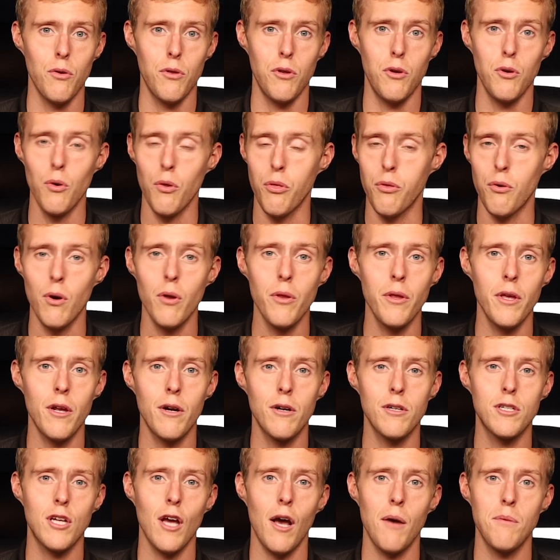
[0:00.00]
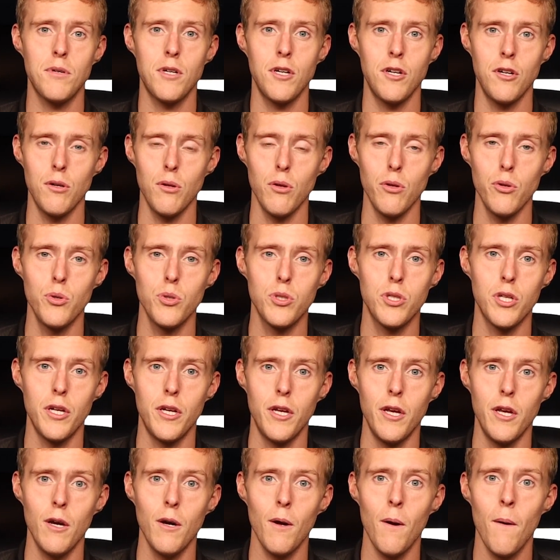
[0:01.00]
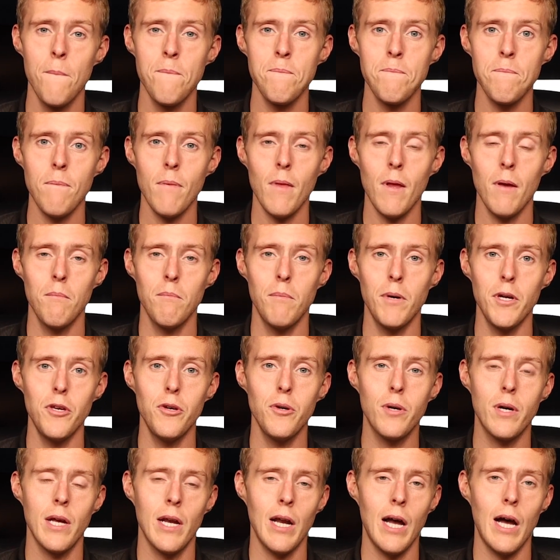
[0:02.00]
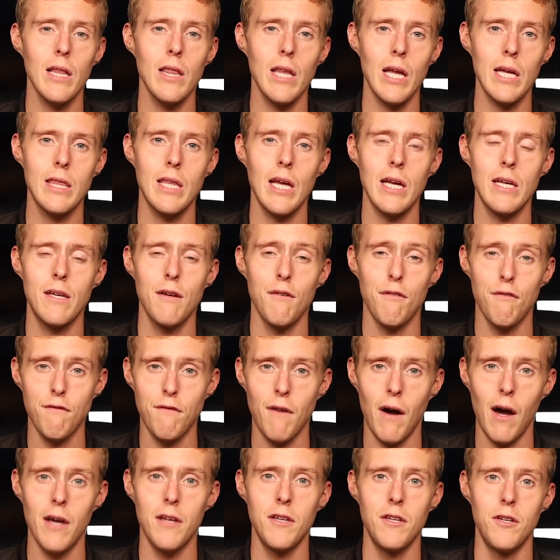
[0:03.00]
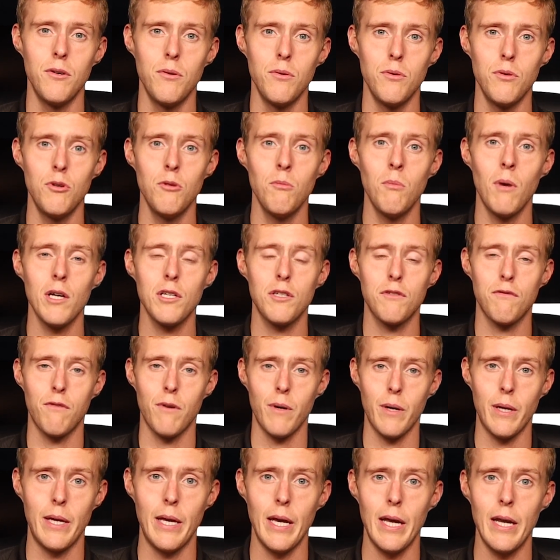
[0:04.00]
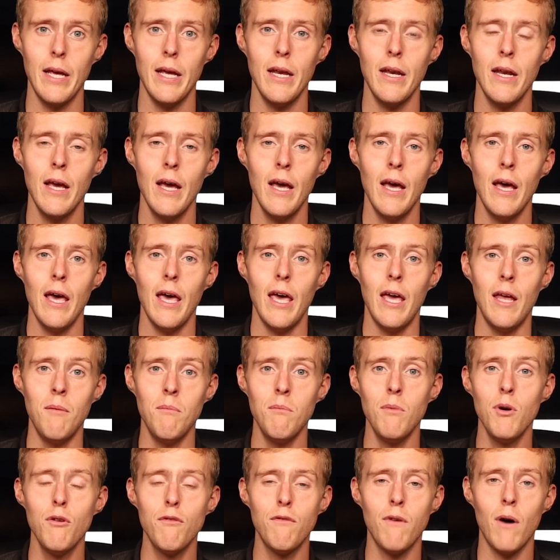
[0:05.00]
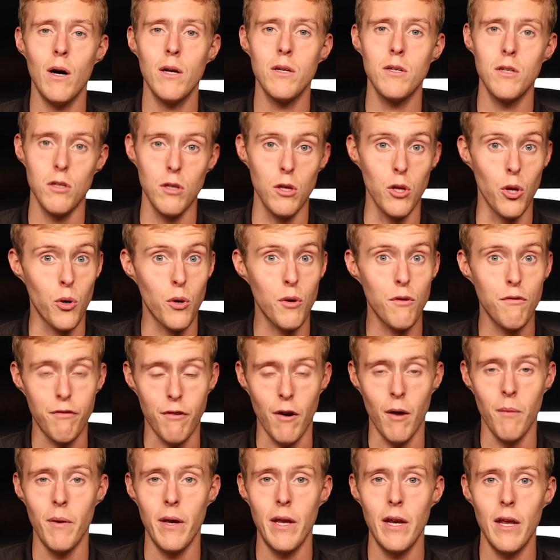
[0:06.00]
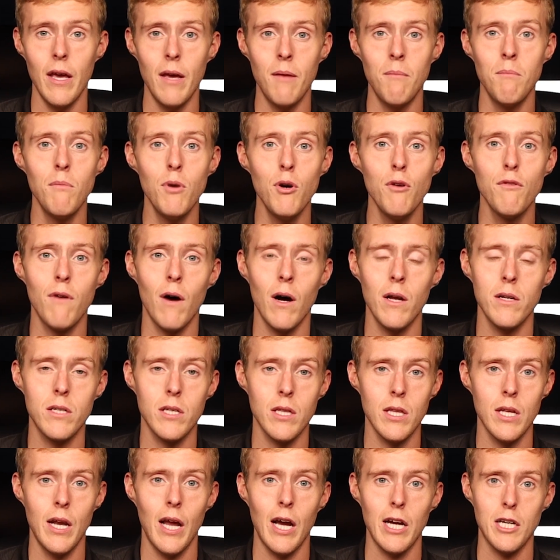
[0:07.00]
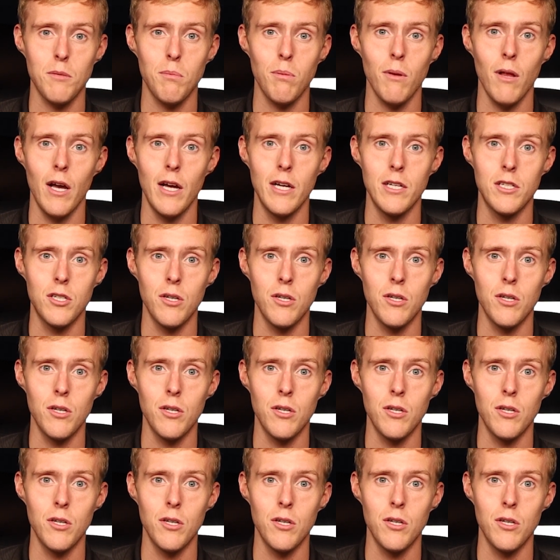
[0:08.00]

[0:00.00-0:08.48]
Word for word: You'll throw the interception, you'll lose the deal, but you cannot let that define you. You must forget it and move on, learn from it and move on to the next play.